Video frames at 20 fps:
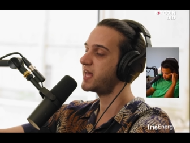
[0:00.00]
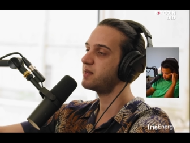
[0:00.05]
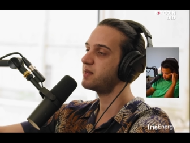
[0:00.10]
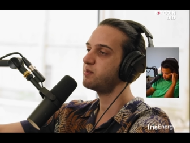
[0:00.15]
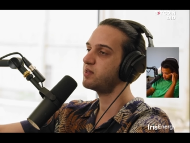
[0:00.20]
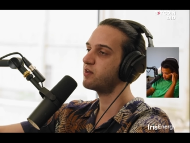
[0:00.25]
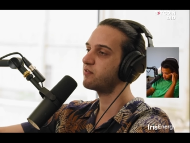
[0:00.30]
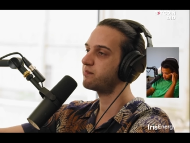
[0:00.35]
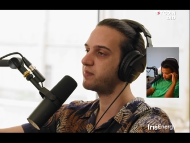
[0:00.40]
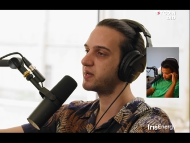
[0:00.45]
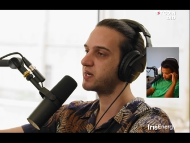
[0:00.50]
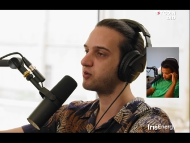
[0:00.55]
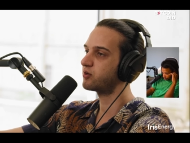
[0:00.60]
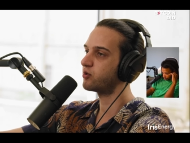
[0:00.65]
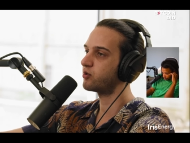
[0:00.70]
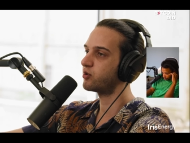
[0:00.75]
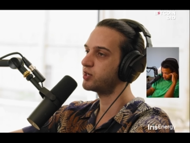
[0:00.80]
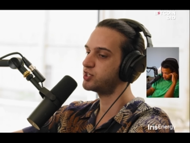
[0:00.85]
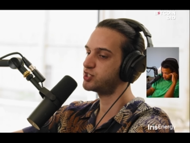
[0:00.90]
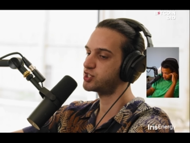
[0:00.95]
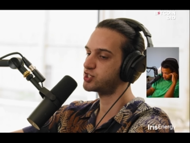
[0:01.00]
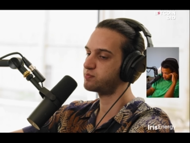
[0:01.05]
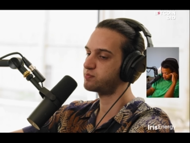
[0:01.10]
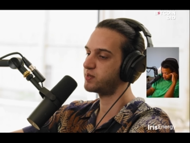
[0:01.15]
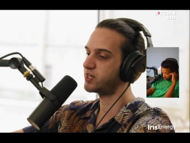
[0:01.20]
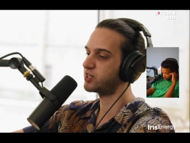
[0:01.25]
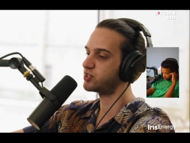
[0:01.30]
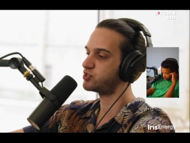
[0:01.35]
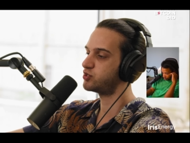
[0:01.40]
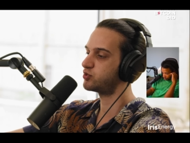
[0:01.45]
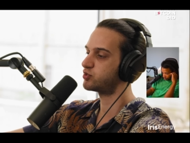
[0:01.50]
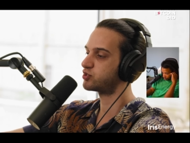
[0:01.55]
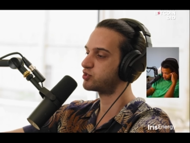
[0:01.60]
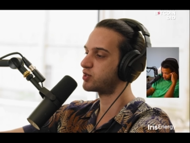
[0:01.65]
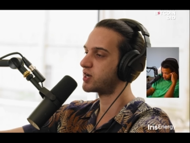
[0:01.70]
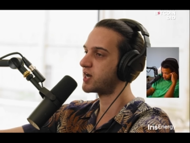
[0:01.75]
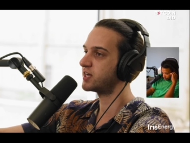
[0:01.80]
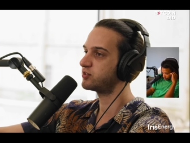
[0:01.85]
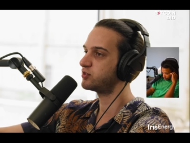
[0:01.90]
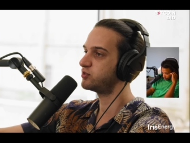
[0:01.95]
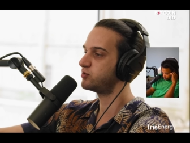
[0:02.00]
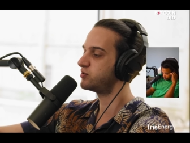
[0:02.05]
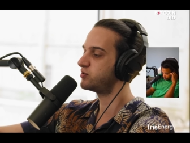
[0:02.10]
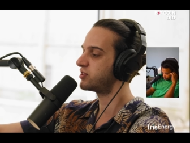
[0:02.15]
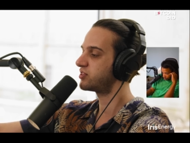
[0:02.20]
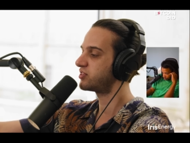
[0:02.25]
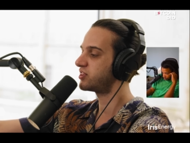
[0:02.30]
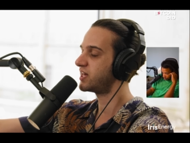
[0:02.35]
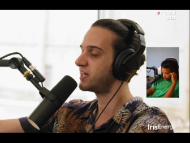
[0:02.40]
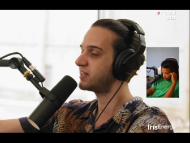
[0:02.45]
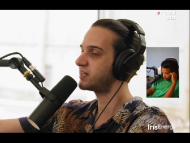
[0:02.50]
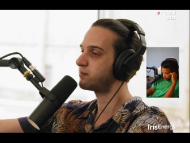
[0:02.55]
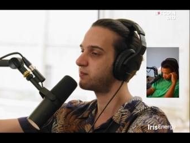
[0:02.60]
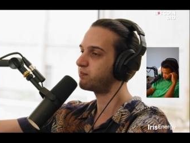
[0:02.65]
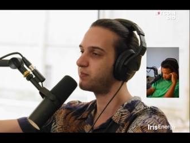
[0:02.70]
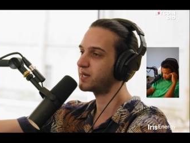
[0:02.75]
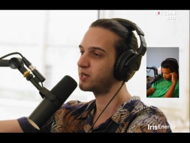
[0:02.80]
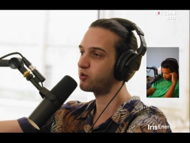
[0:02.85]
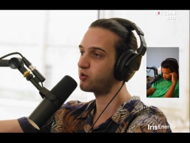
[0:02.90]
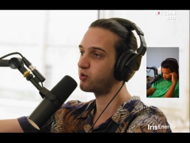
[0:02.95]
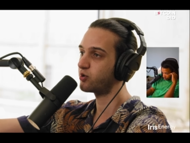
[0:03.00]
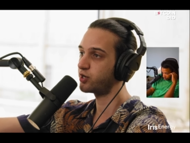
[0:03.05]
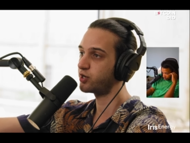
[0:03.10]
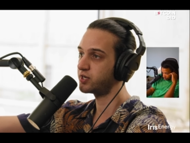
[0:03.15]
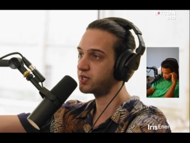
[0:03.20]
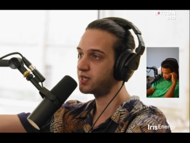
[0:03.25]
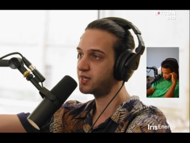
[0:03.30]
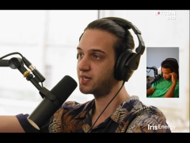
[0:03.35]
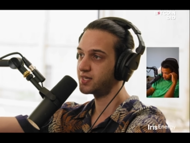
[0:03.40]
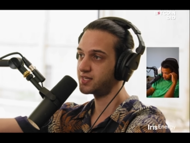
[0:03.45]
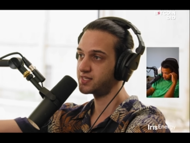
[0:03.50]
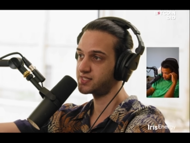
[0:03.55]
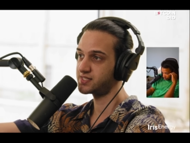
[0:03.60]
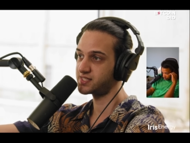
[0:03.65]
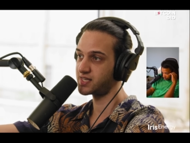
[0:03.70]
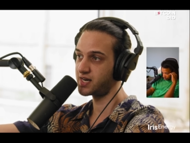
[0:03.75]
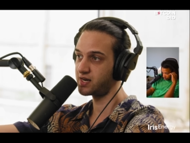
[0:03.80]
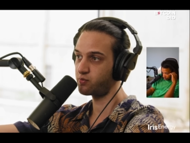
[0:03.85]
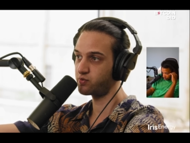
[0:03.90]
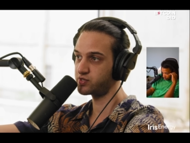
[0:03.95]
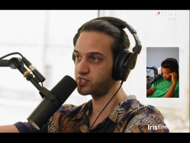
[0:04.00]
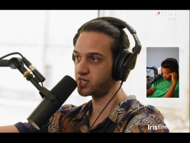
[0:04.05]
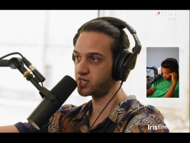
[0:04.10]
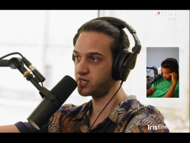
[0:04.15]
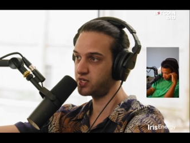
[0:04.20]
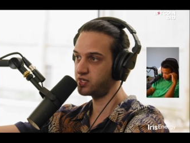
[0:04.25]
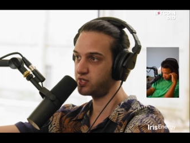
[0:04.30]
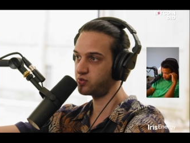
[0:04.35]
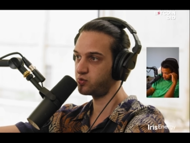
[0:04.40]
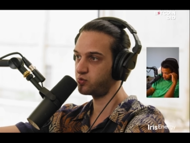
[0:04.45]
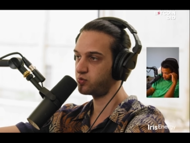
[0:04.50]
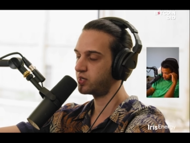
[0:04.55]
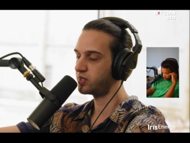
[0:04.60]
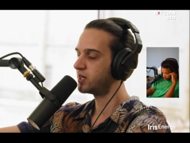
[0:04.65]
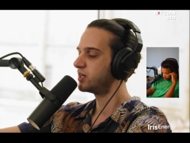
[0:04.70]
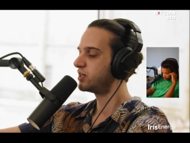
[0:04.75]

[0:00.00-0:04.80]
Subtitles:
enemy of Bitcoin just because you're trying to do the thing that Bitcoin said it was going to do,